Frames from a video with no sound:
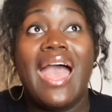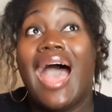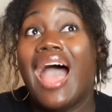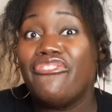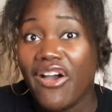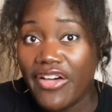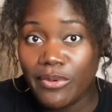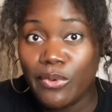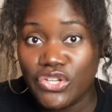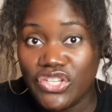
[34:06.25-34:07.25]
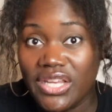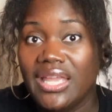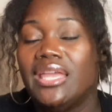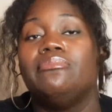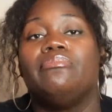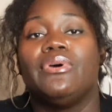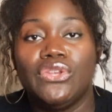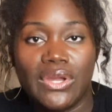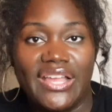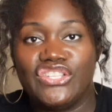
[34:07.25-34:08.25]
I found them on Shein, but
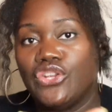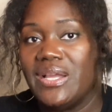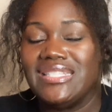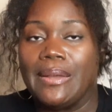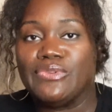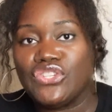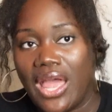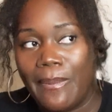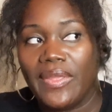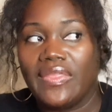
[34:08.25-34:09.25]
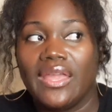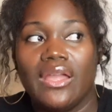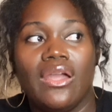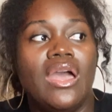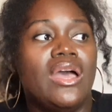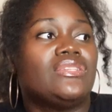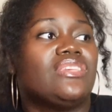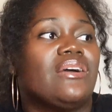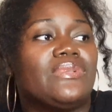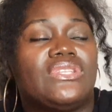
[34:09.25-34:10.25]
you guys know I stopped shopping there.
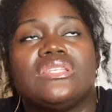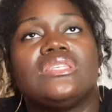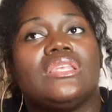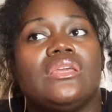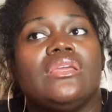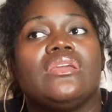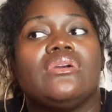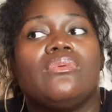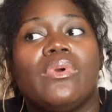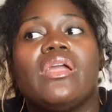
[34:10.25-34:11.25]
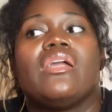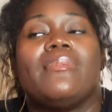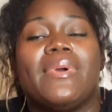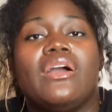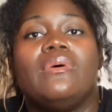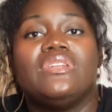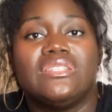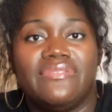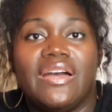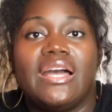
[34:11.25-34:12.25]
So I was just like, where am I going
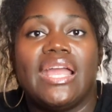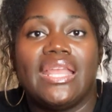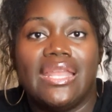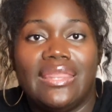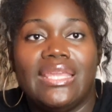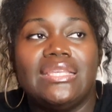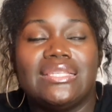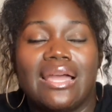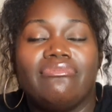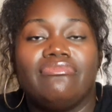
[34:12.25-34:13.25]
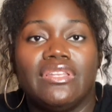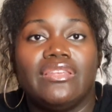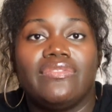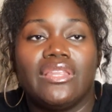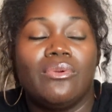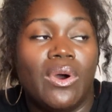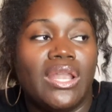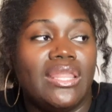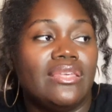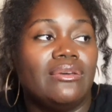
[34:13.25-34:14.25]
to find these? I really, really
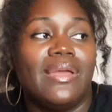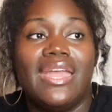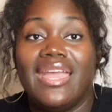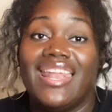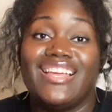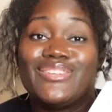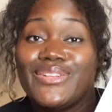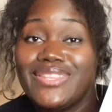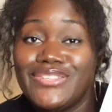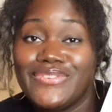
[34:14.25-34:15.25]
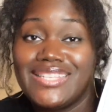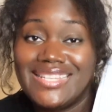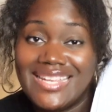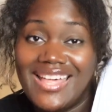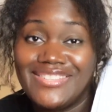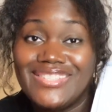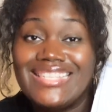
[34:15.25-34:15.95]
wanted them. And I saw these for $10.